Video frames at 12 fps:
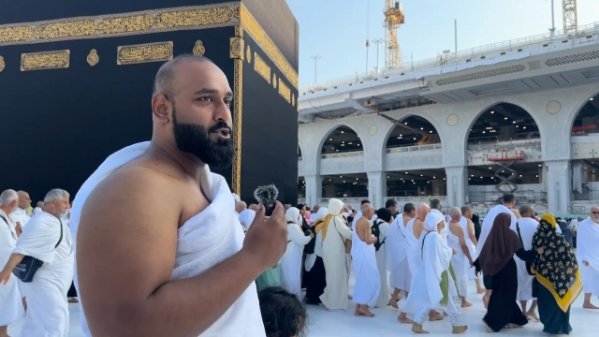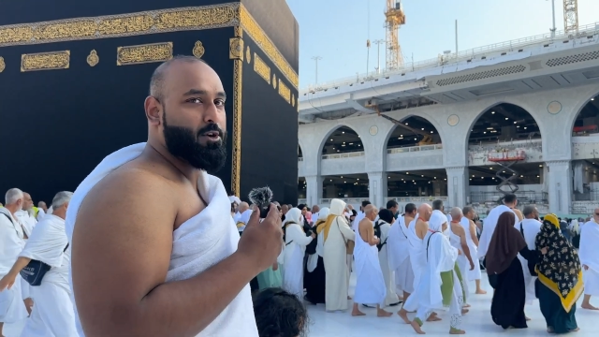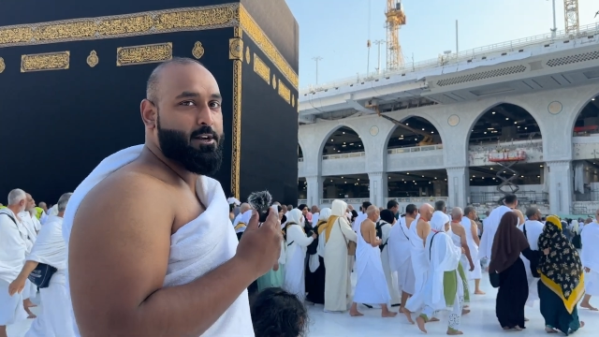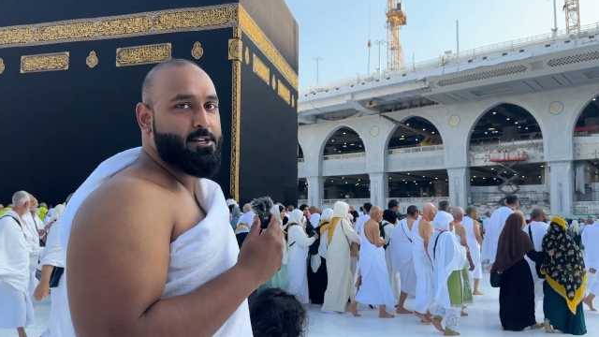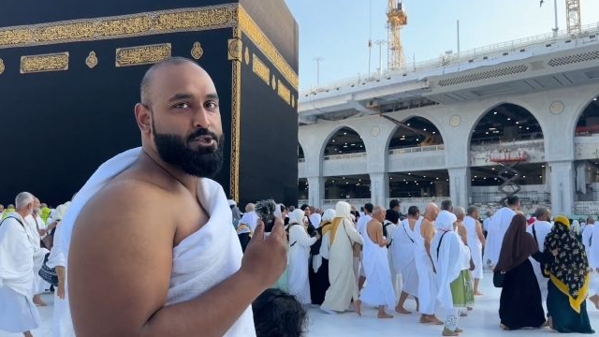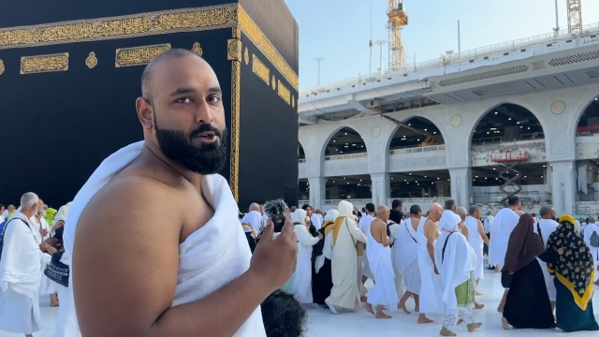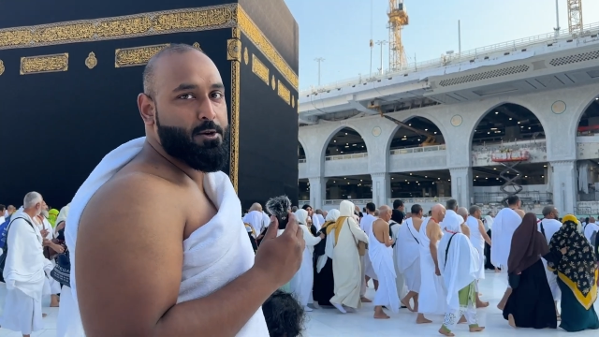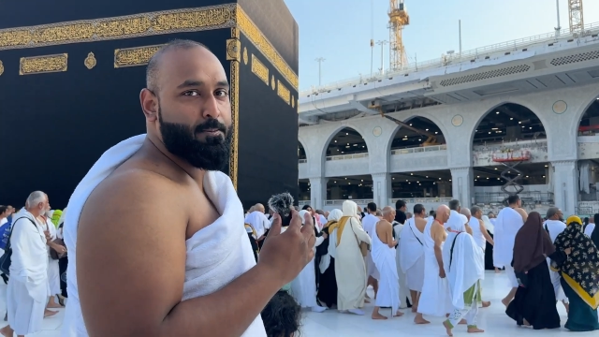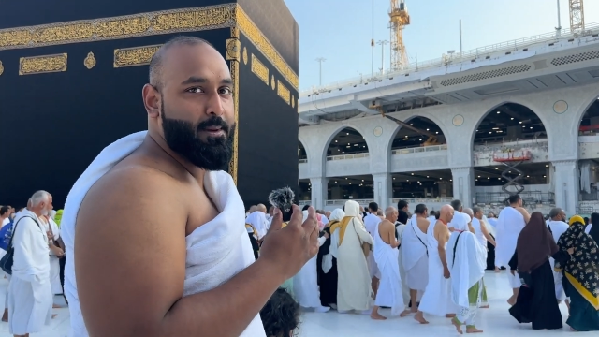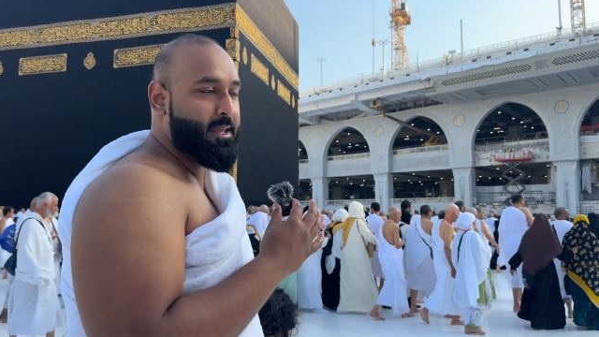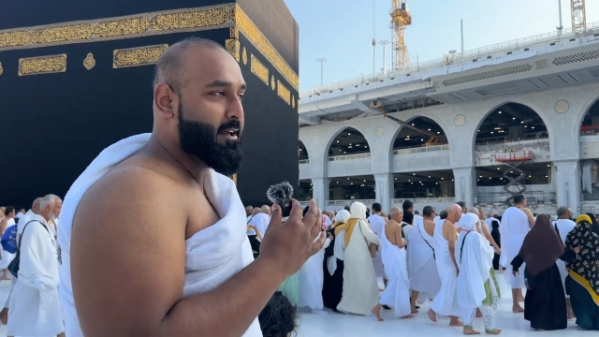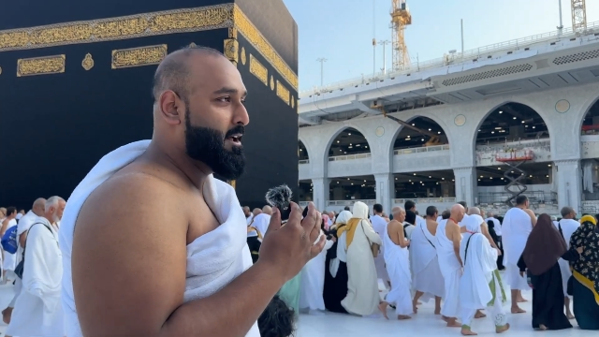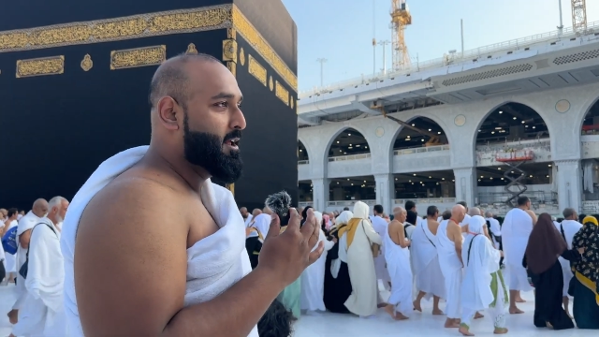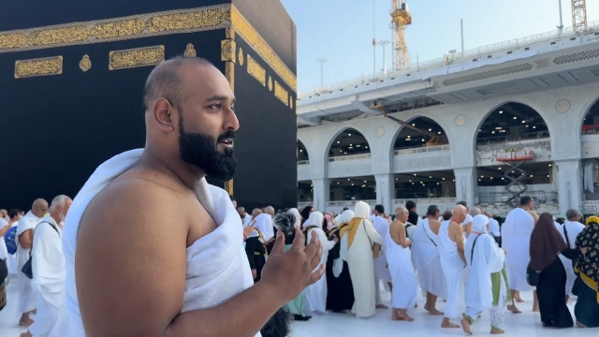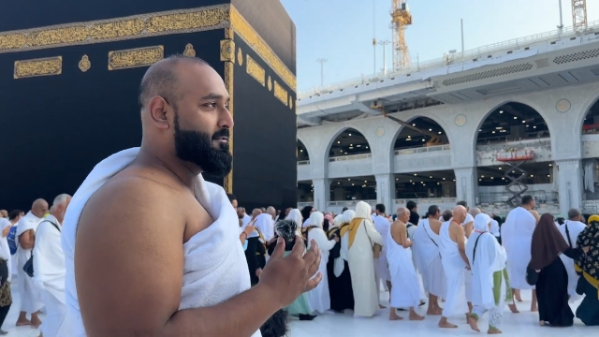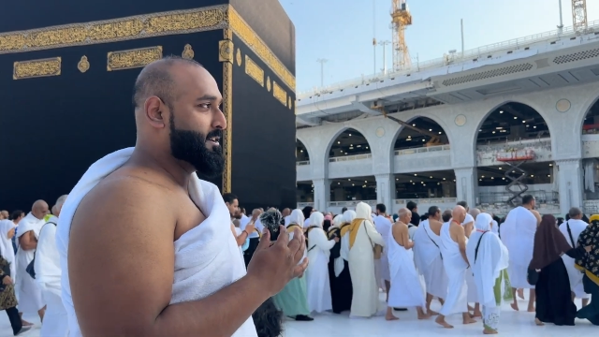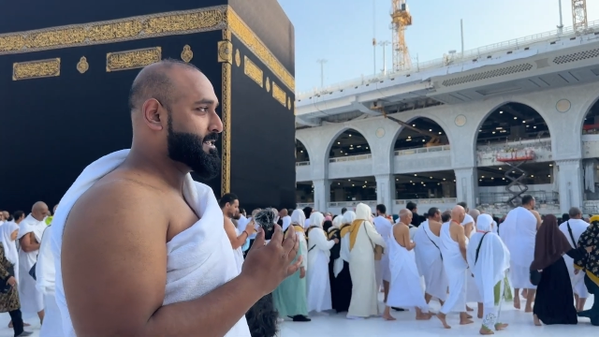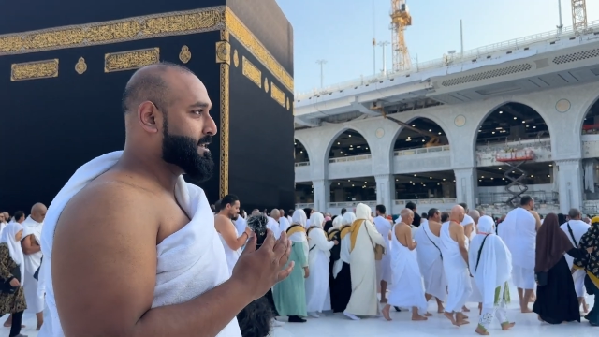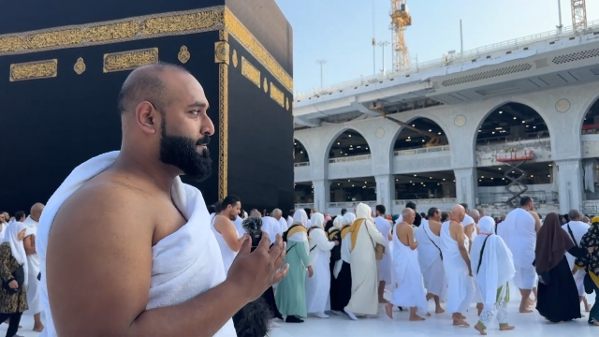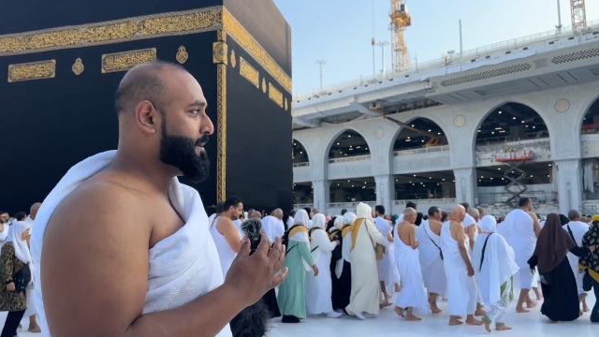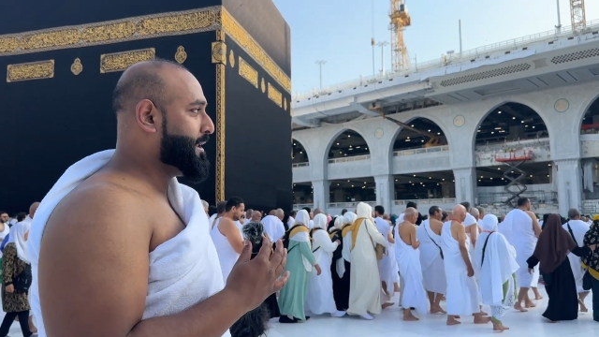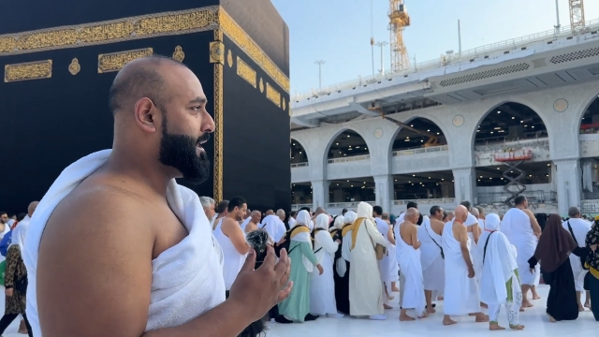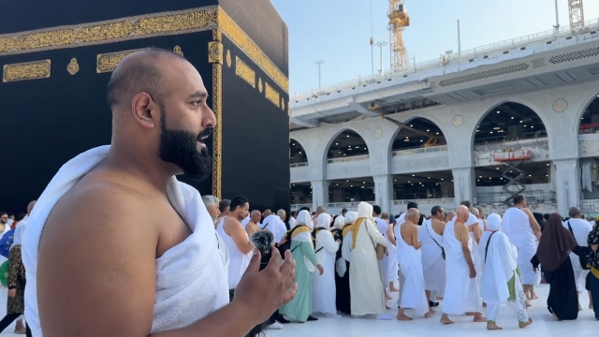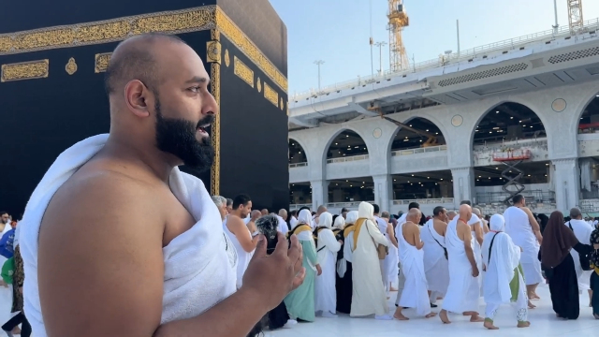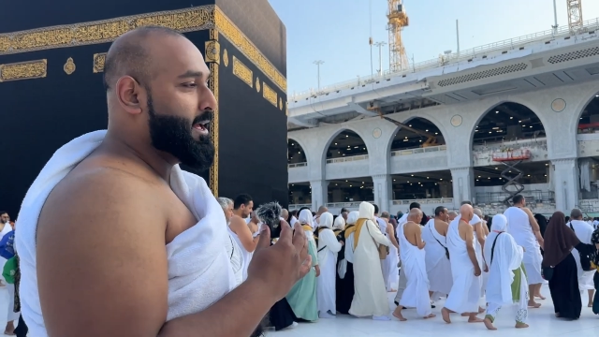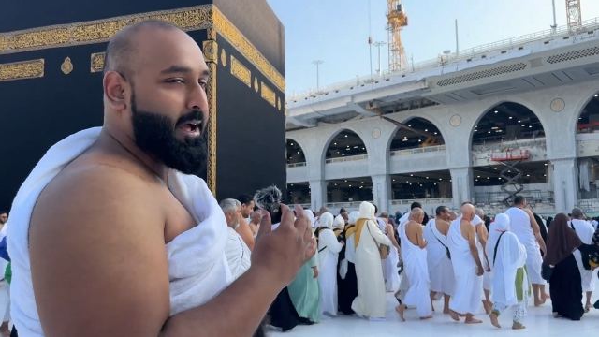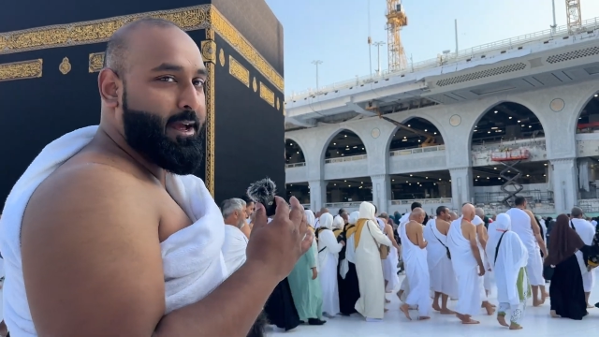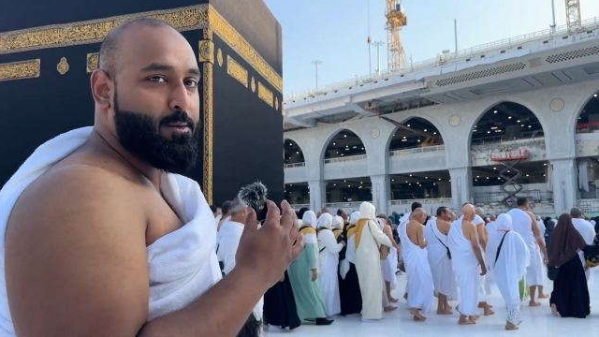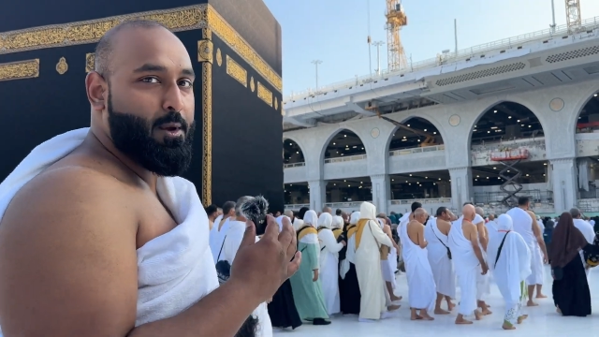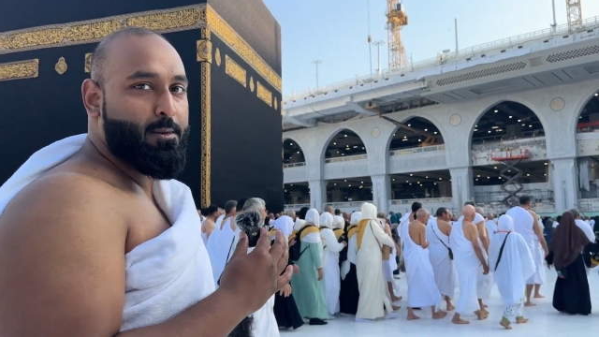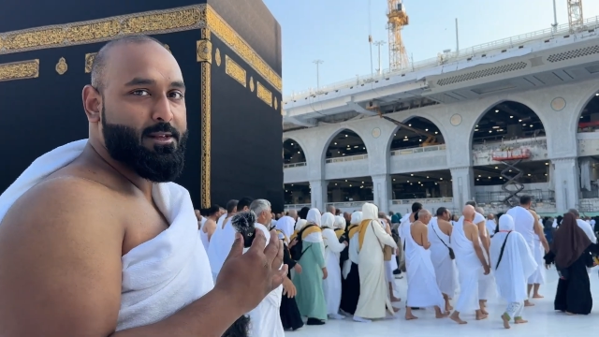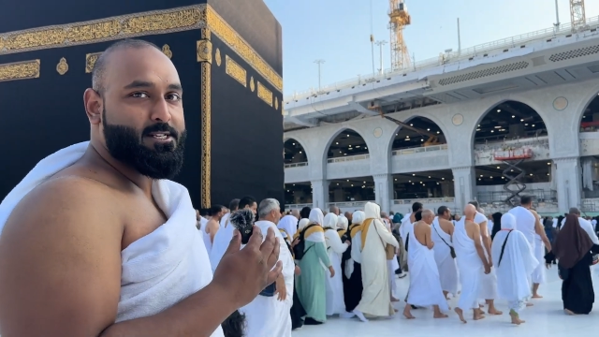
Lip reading: shoulder should be visible, and we will